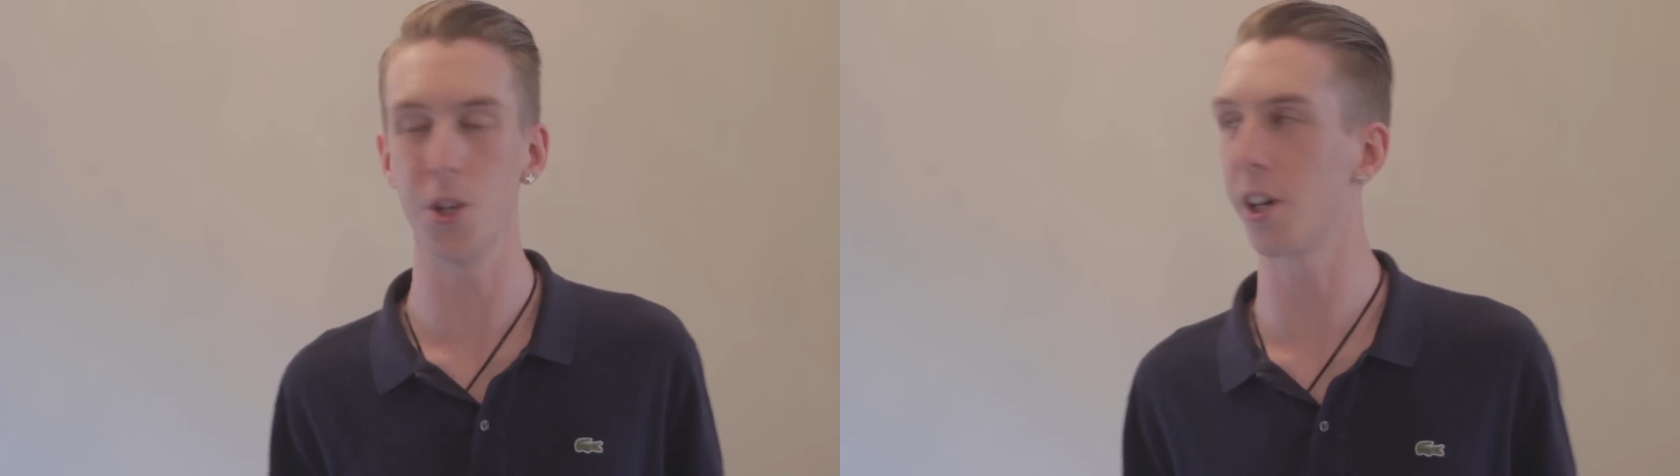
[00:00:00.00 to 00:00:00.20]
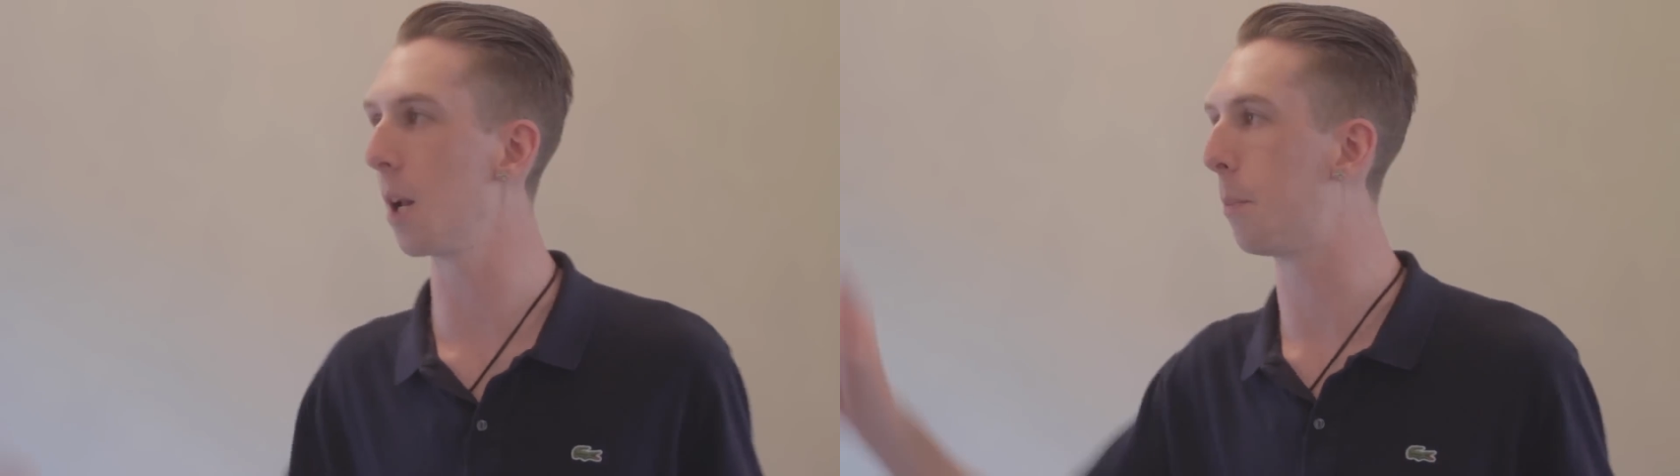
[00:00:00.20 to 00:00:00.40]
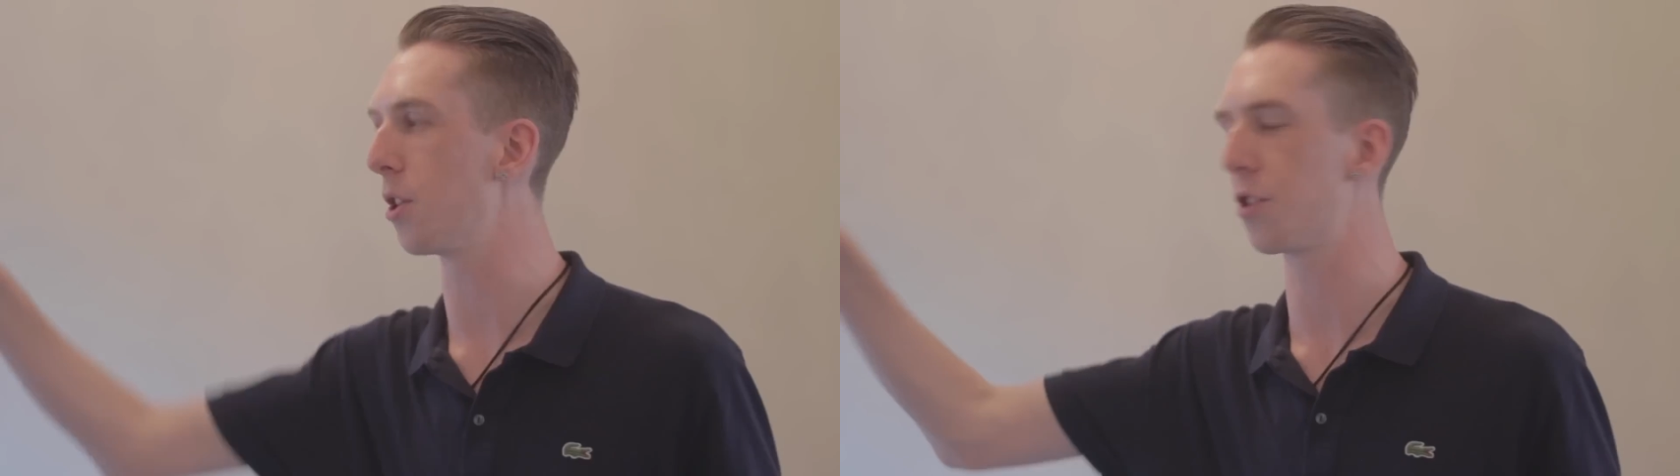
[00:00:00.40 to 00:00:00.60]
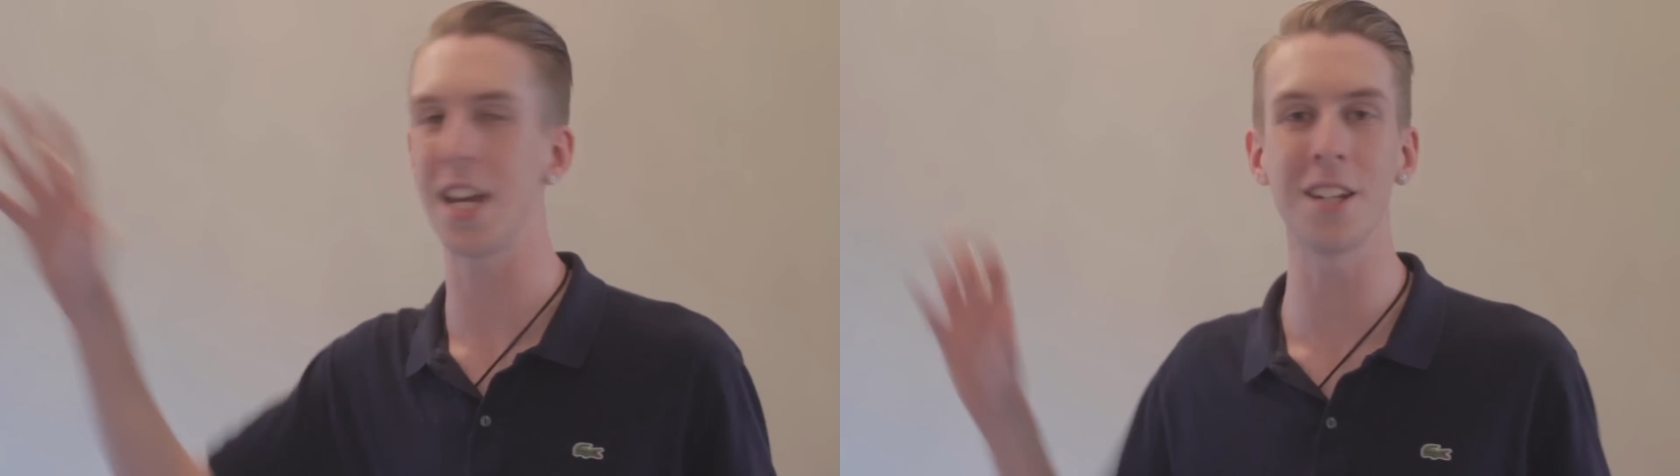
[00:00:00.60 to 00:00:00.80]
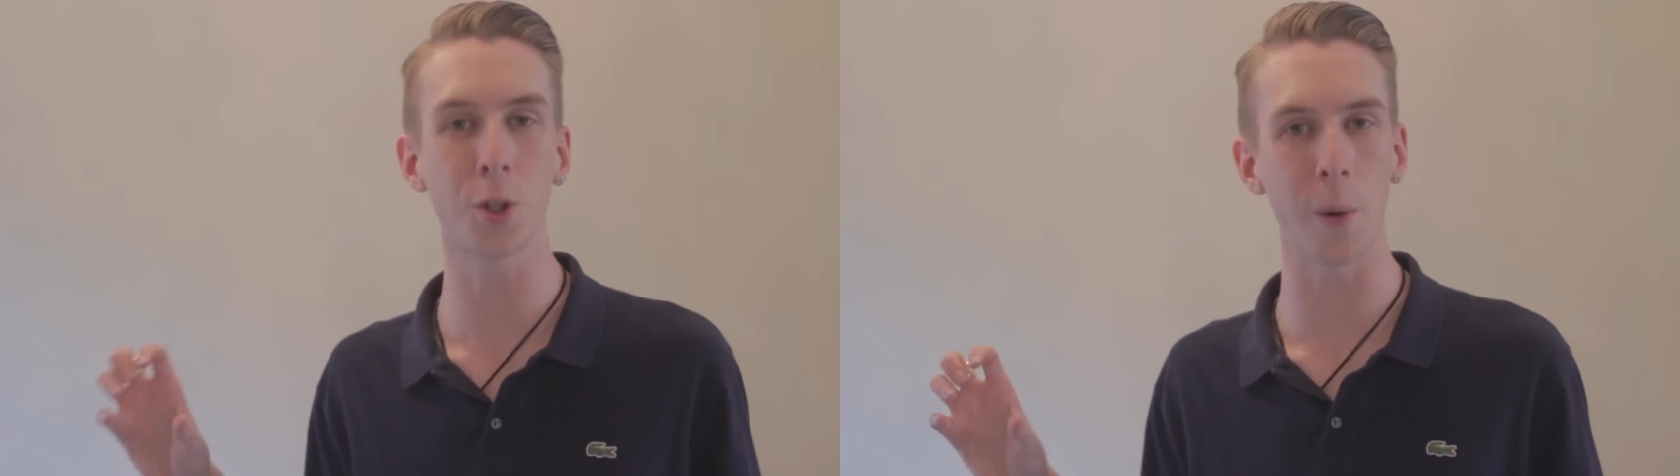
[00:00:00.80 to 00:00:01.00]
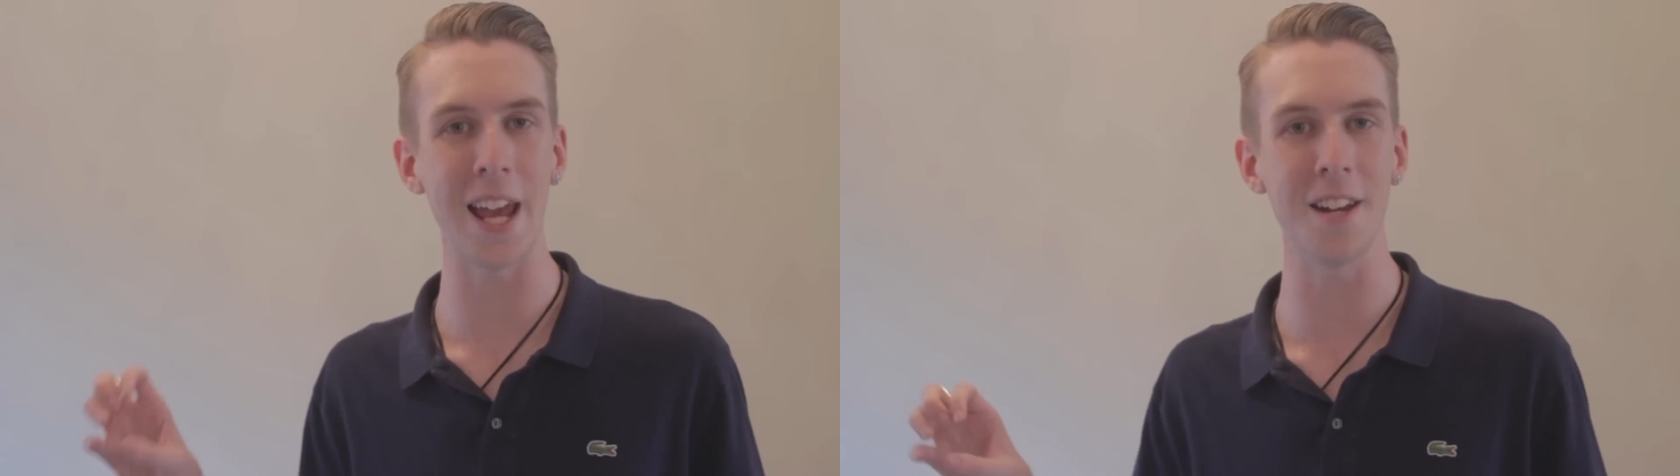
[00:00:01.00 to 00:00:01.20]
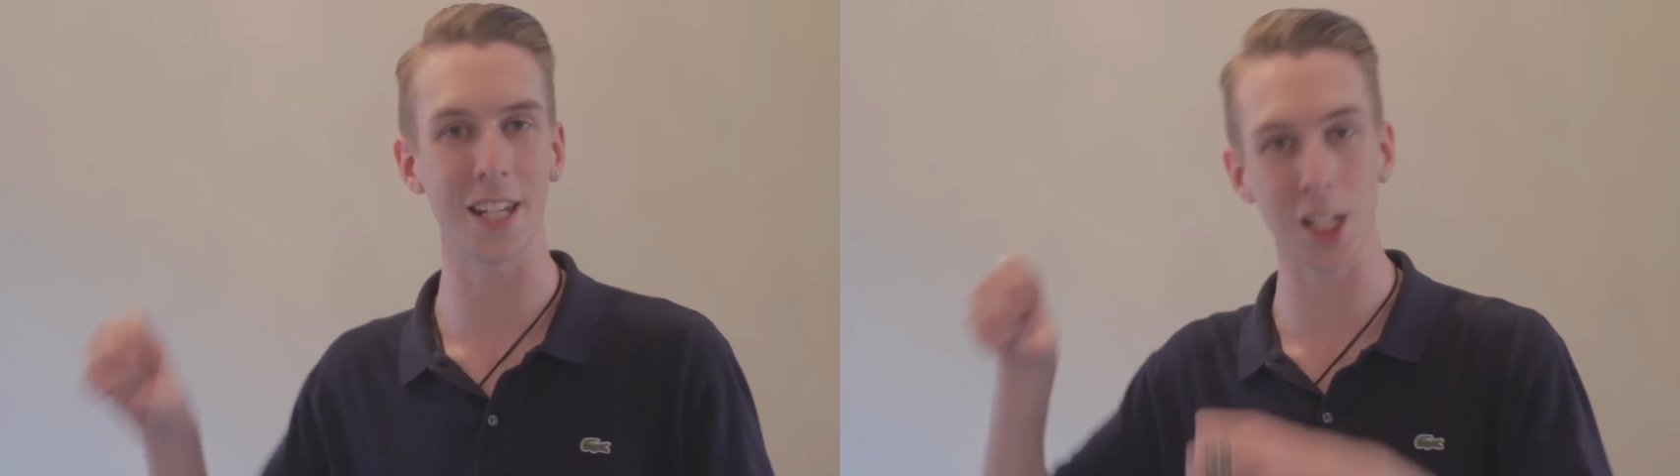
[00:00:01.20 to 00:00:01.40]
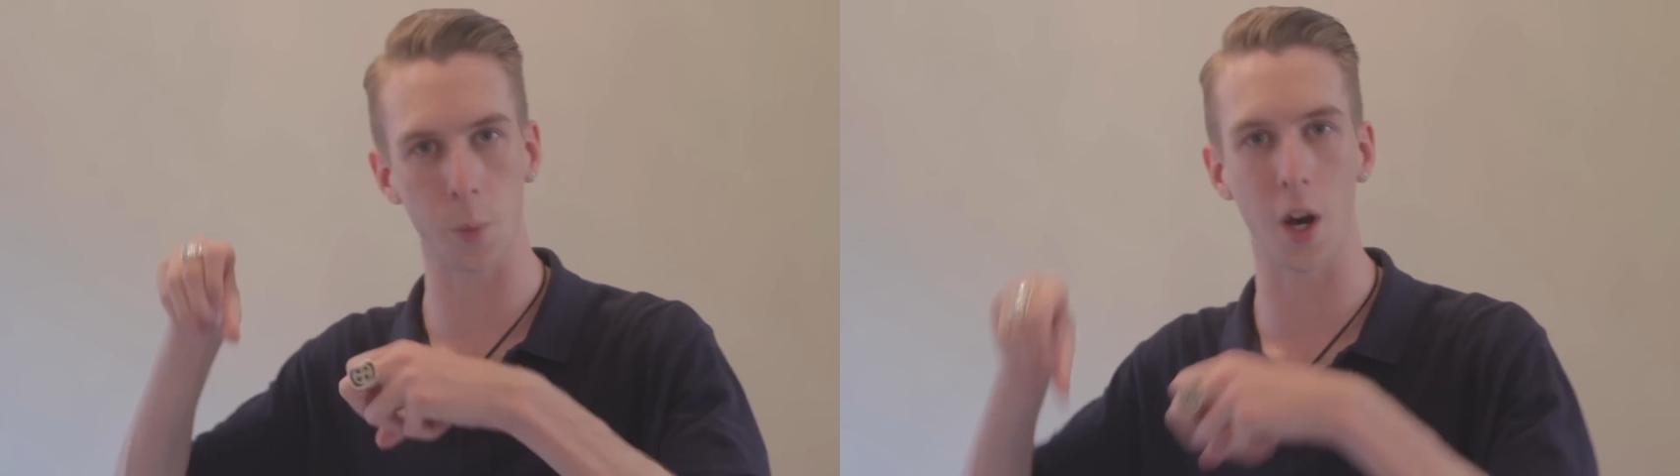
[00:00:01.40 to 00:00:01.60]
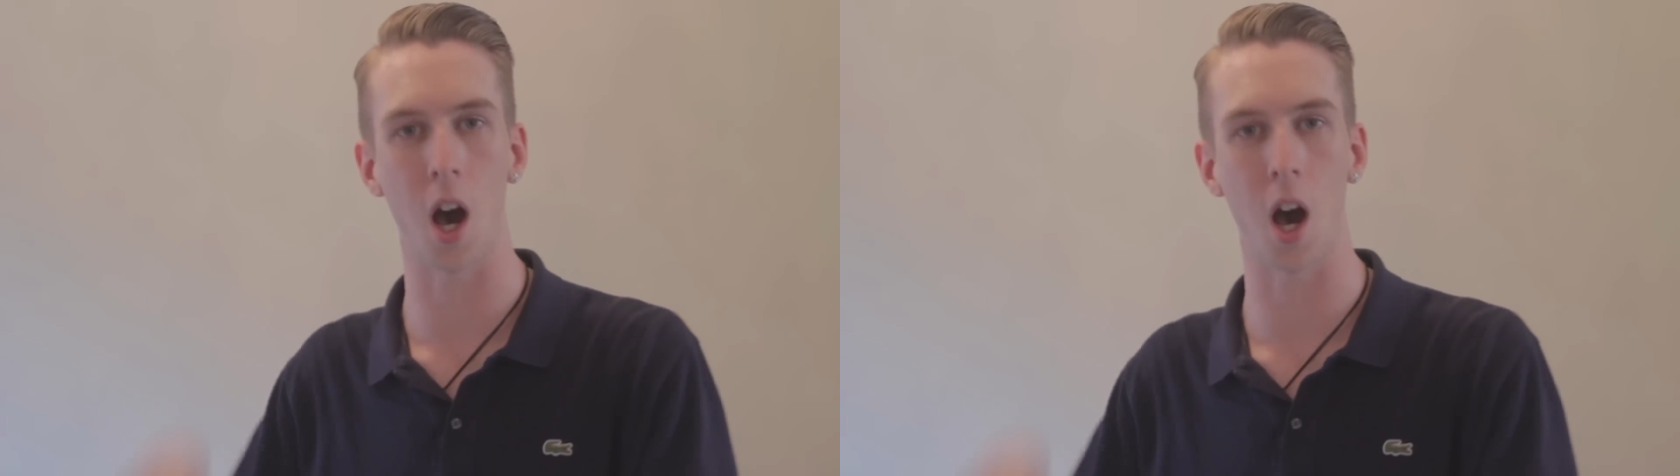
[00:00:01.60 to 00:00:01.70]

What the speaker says: You're gonna put 10 grand into a